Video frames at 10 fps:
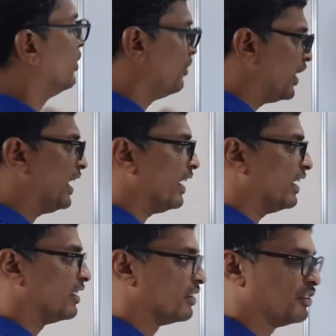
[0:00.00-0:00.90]
we can
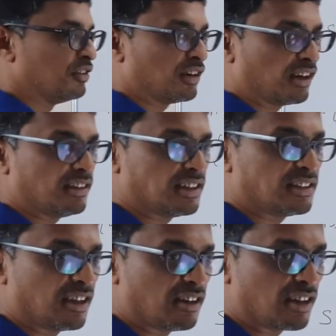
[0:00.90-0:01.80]
write. What I say,
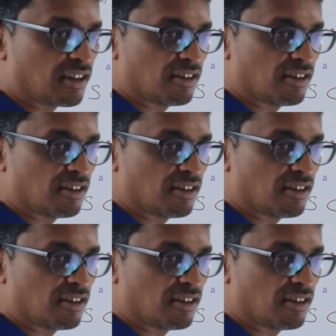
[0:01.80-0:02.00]
they are not a,